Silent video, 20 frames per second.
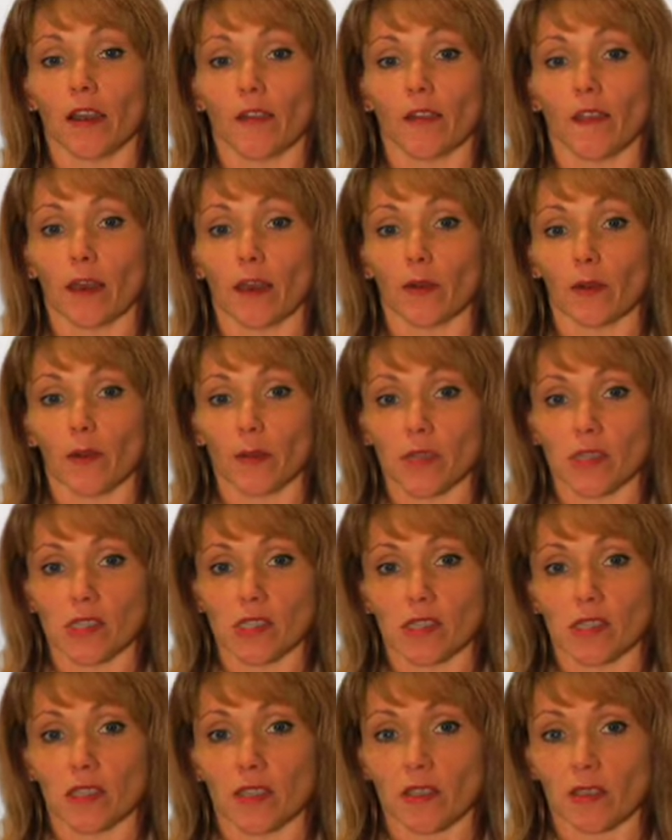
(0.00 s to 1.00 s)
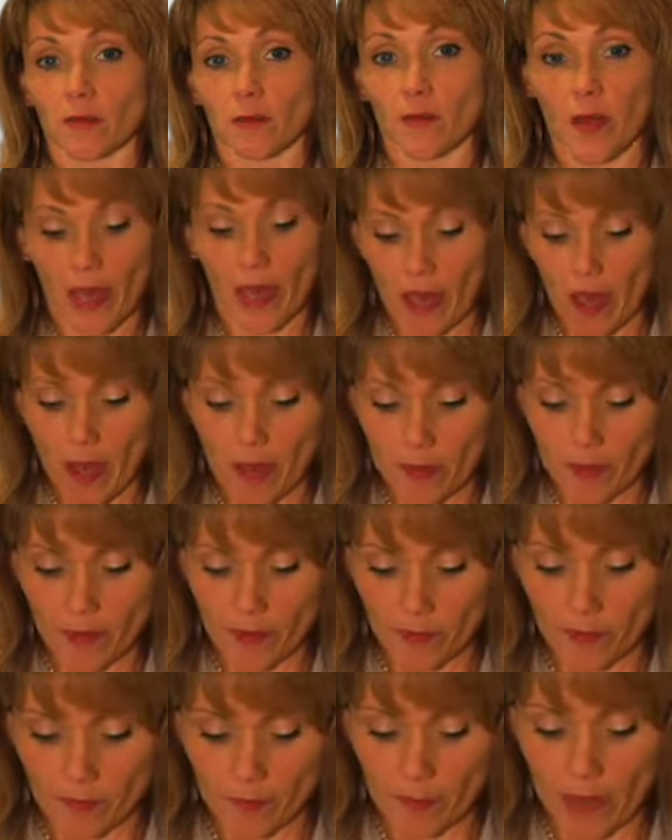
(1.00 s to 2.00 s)
they will be seen by
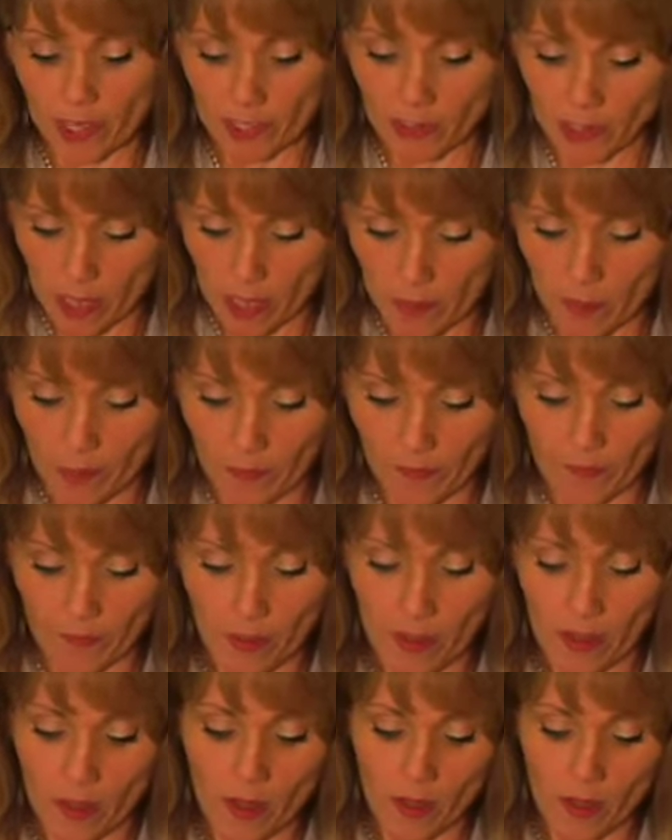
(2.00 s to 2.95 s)
either myself,